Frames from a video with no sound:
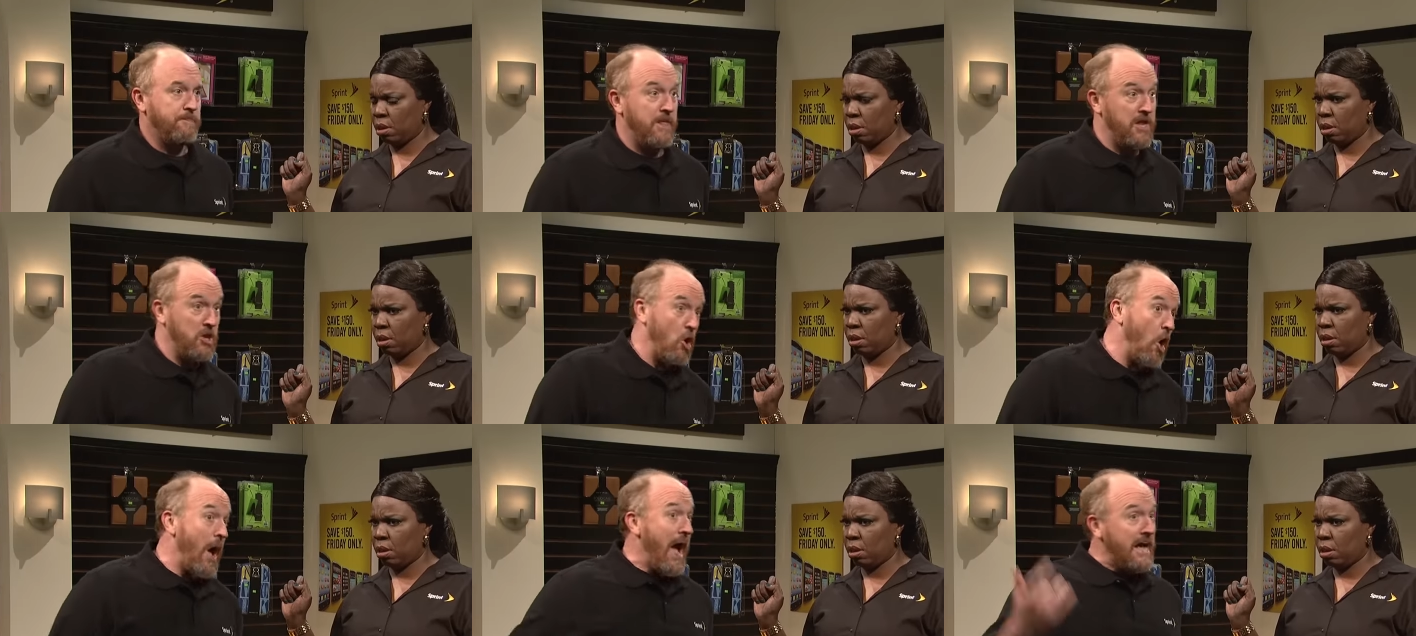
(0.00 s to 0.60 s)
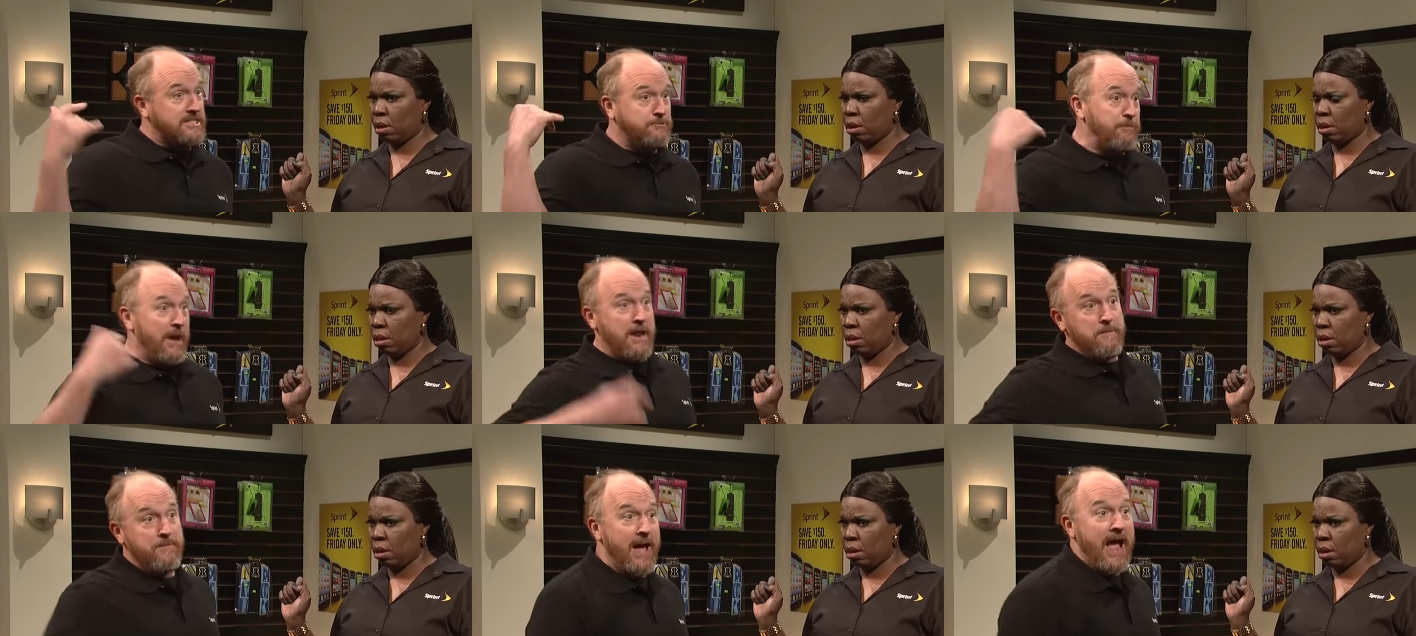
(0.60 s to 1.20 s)
Speaker 1: And your ass
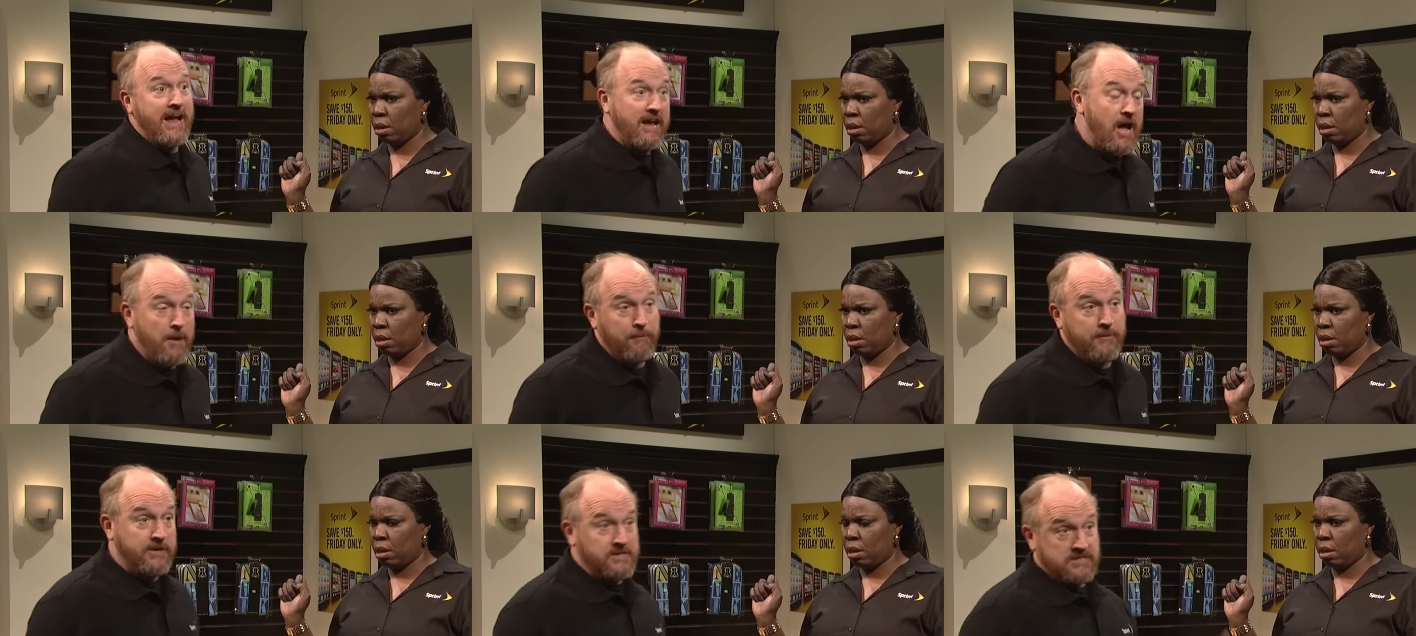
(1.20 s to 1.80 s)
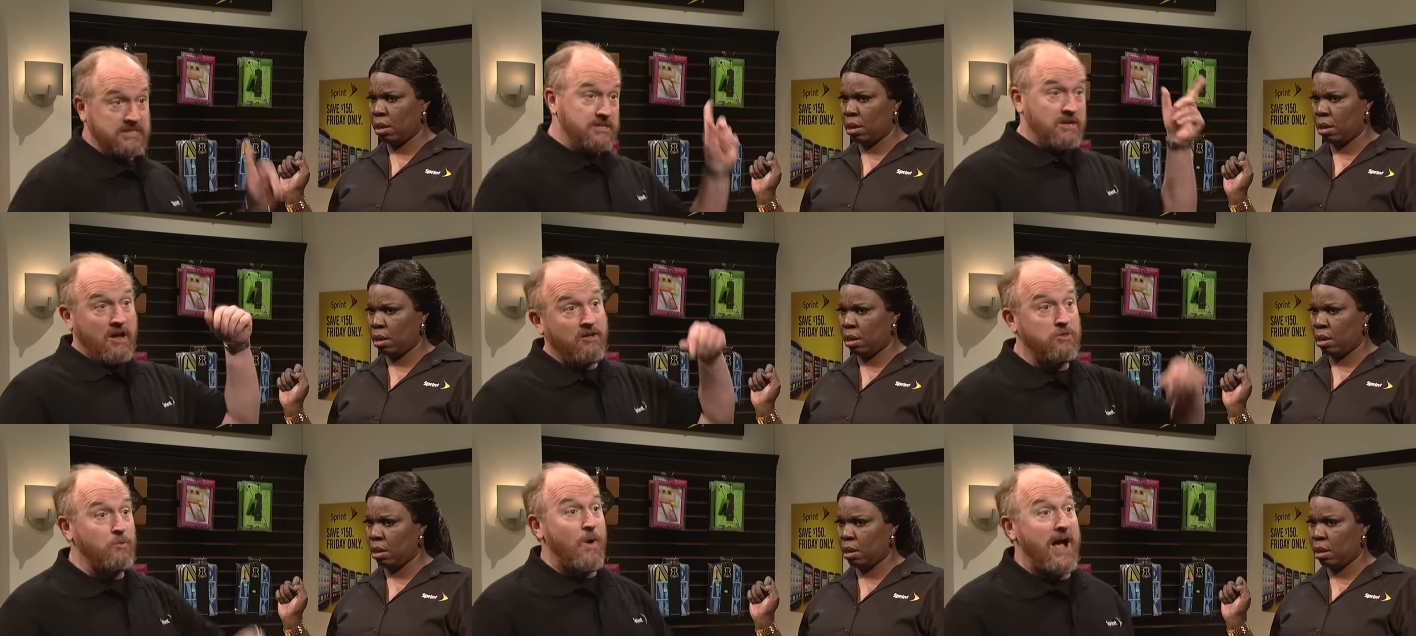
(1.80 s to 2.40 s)
better back up, because
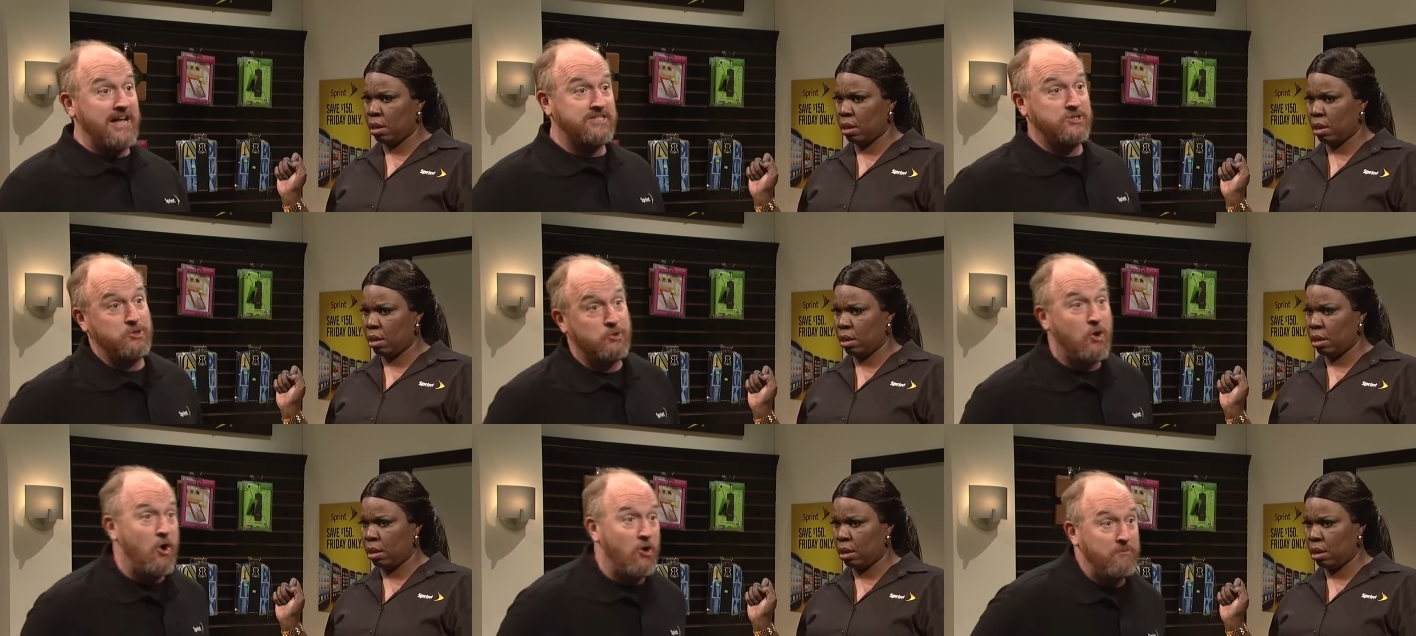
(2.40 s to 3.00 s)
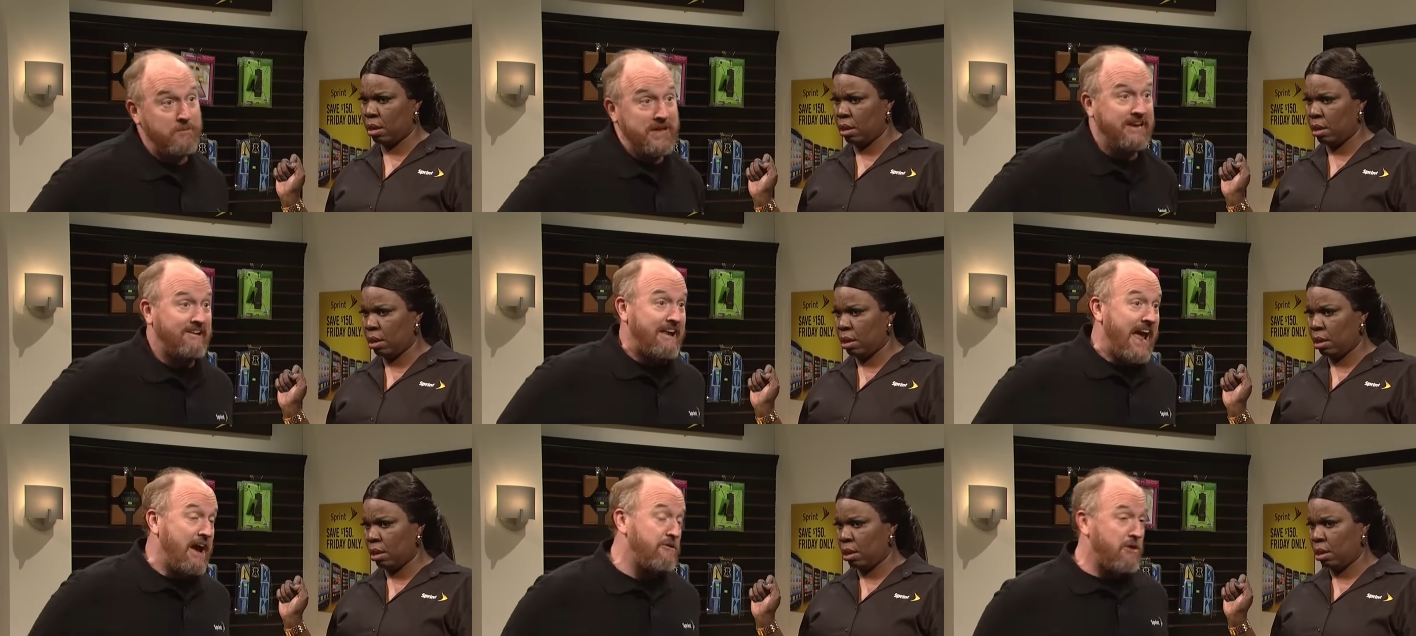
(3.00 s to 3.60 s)
otherwise you gonna be
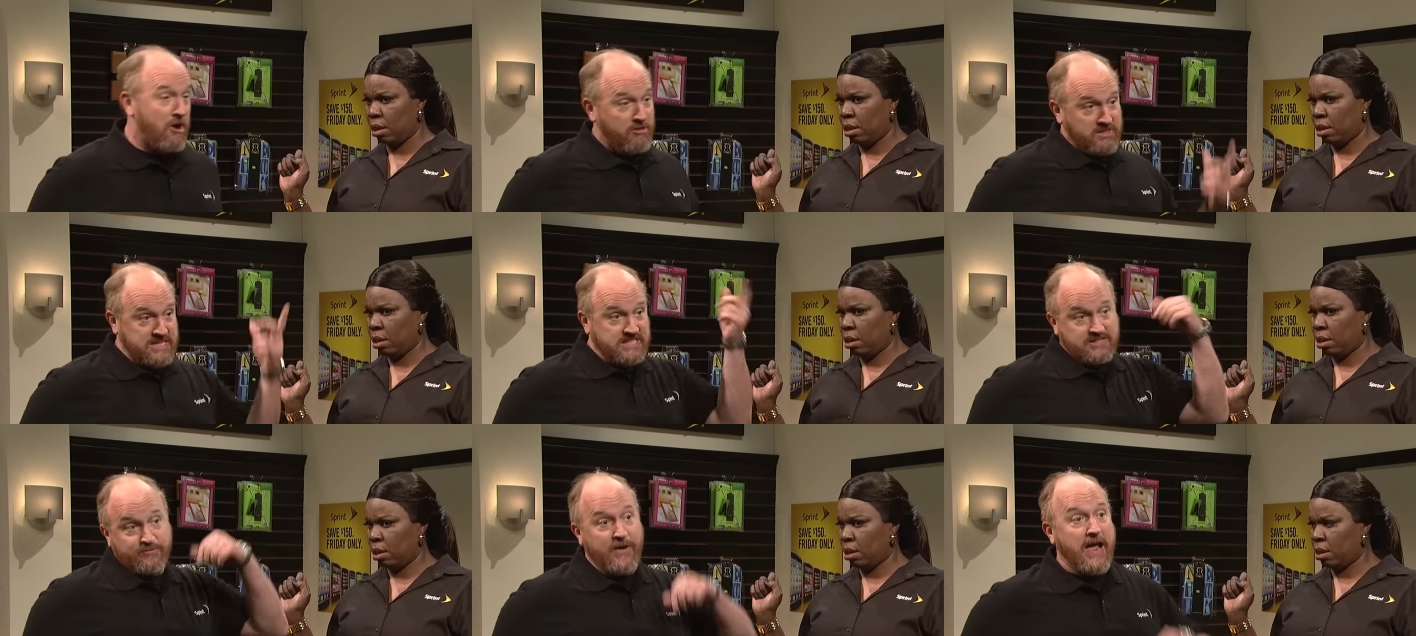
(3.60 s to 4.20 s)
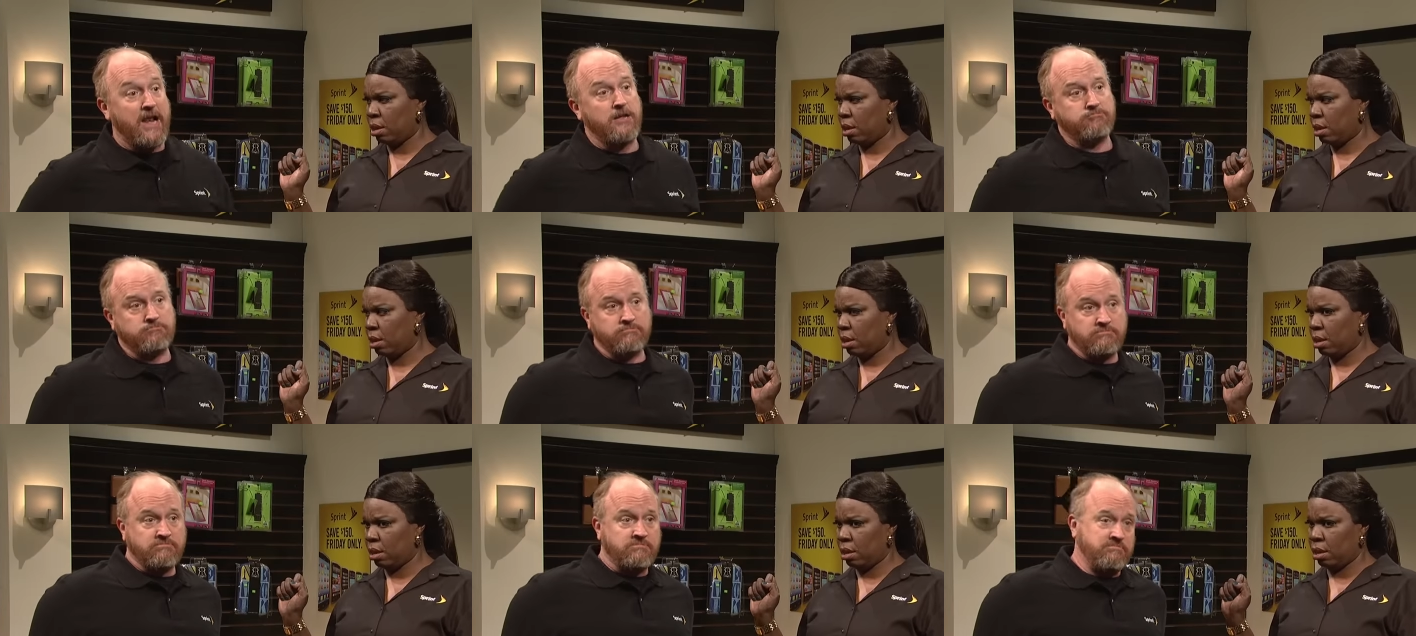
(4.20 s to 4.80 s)
clowning on this fella.
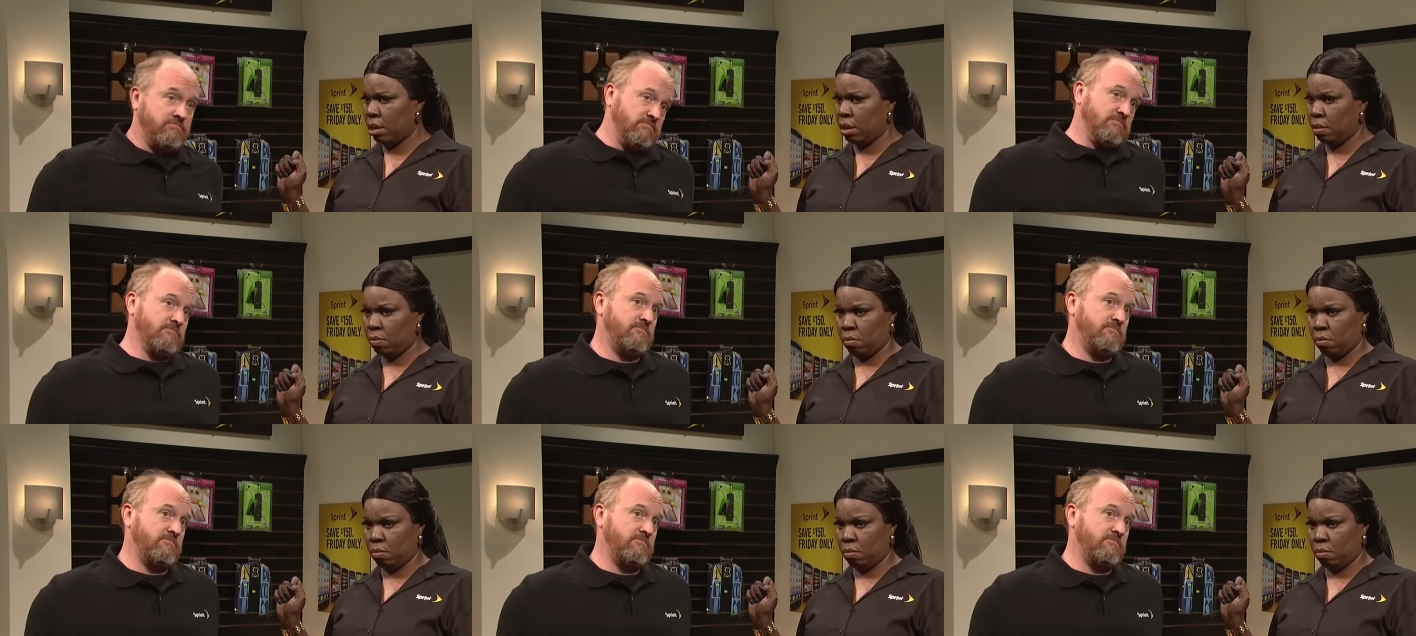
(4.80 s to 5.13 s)
Mm.